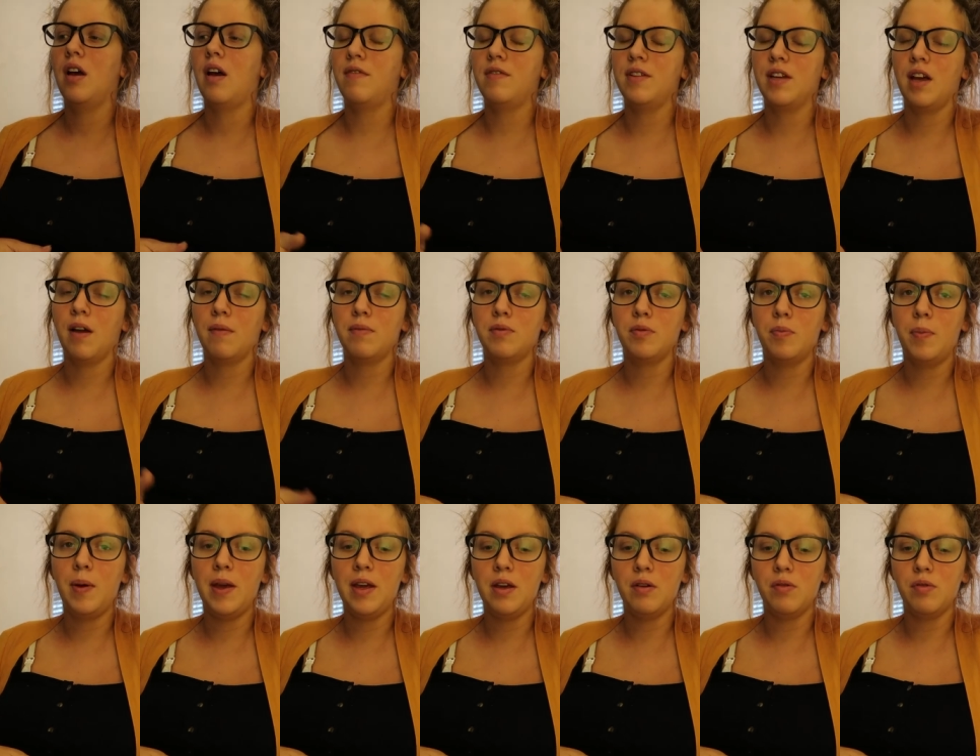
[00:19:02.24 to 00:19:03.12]
I have to get up to
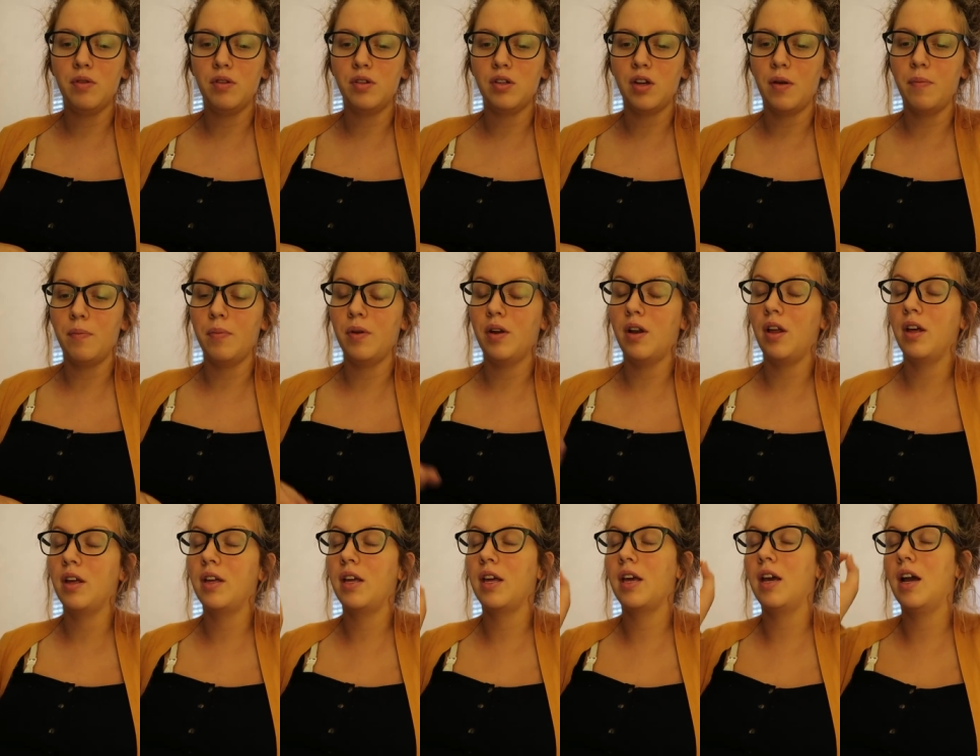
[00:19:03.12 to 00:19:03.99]
pee all the time but
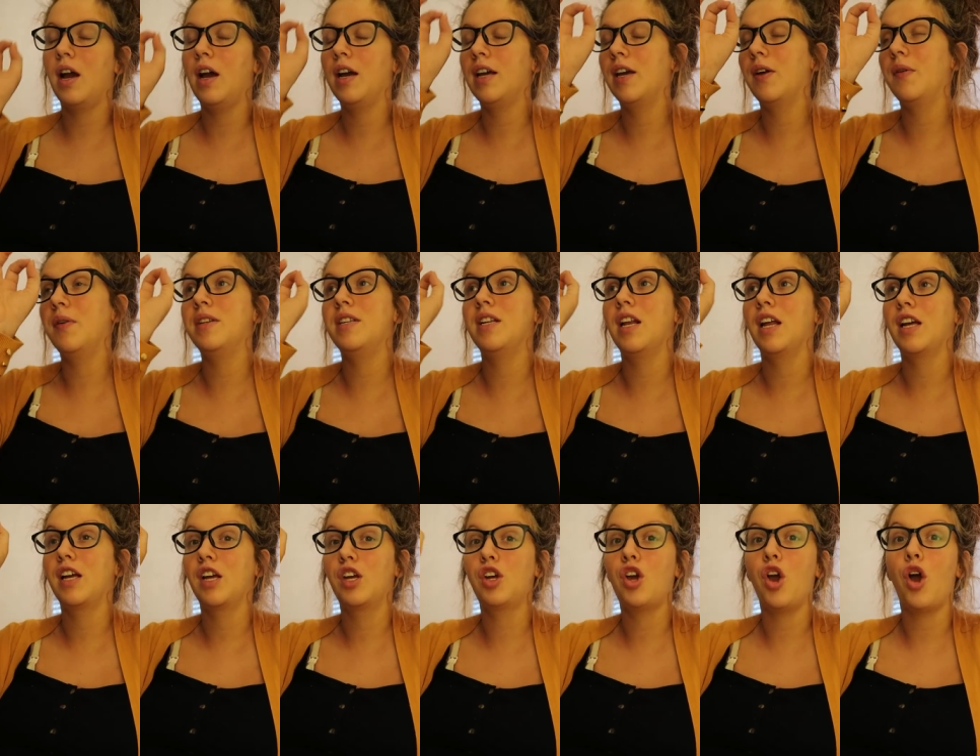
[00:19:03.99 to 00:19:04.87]
like I go into
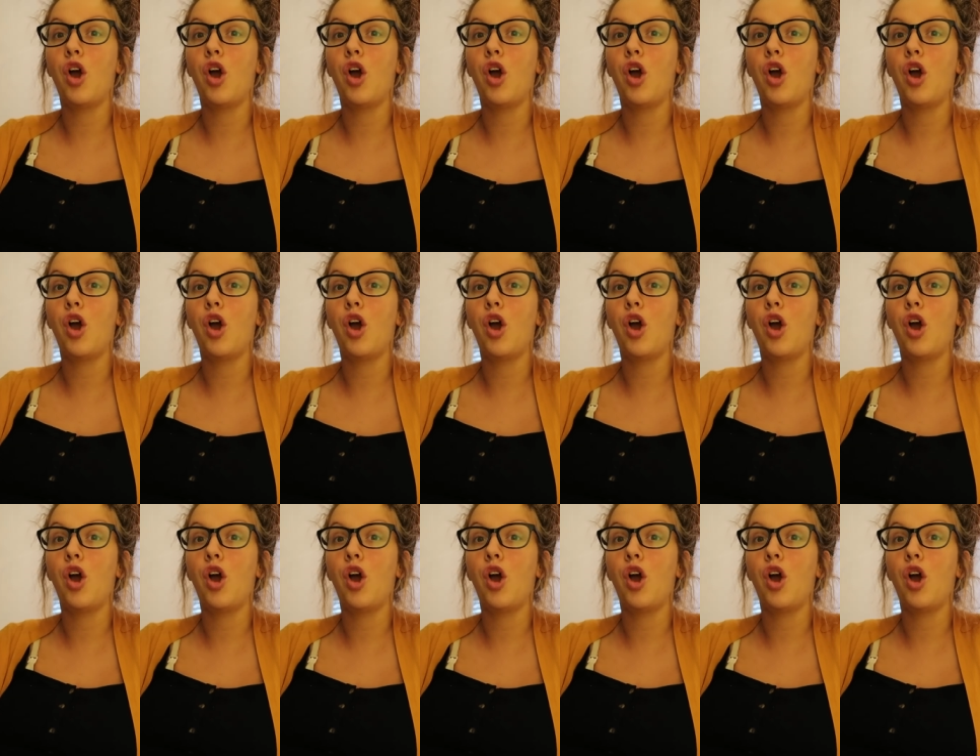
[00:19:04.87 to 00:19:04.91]
like